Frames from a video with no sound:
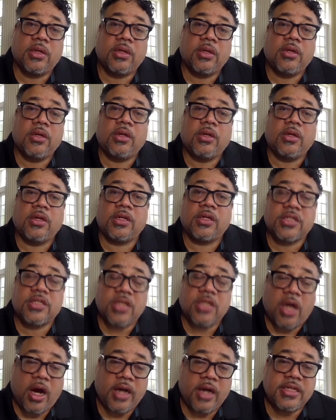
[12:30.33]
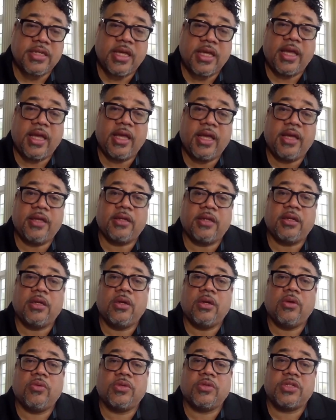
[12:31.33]
losartan,
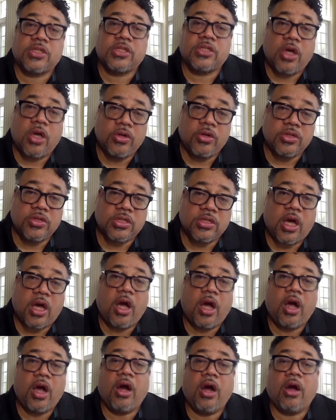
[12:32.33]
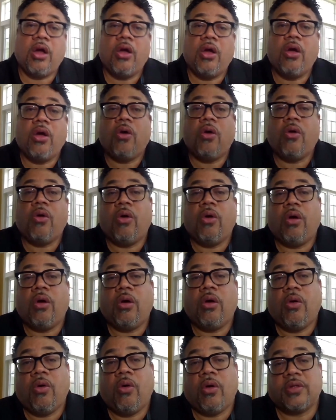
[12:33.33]
which is Cozar,
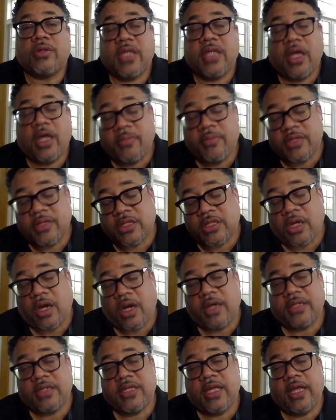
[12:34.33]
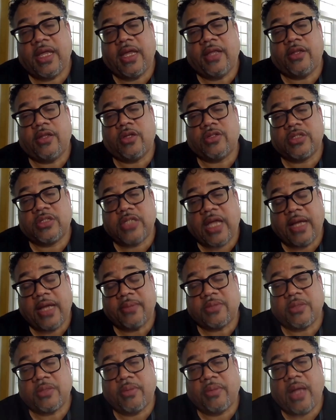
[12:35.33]
or telmisartan, those types
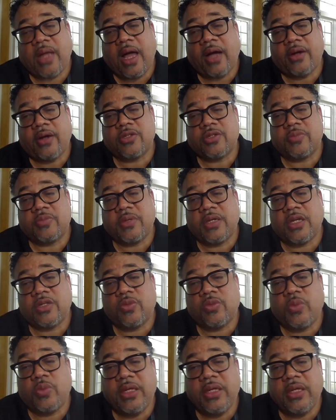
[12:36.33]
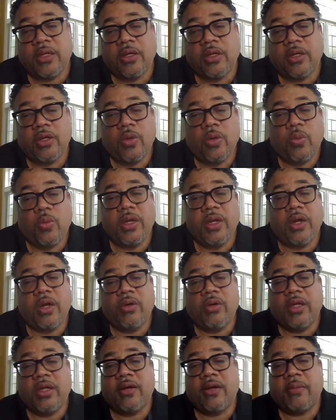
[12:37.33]
of blockers, because we don't
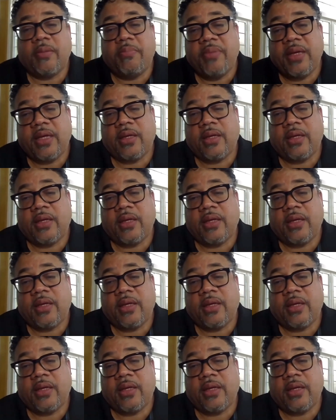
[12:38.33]
get a big